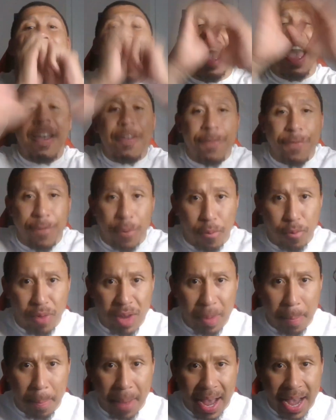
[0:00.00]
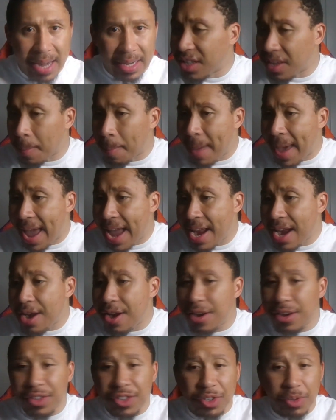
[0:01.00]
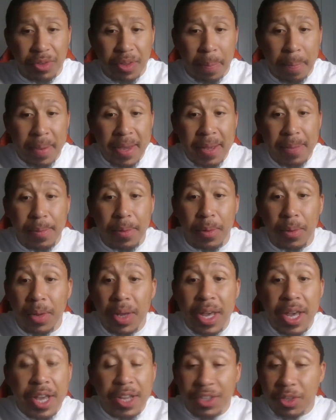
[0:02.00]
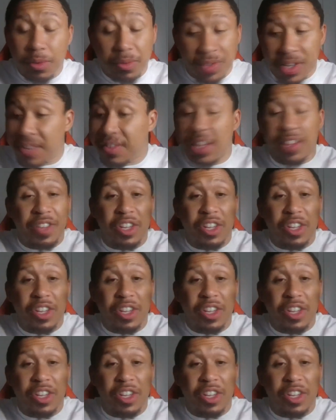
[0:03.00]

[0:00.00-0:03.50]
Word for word: everybody commander to the people to the the,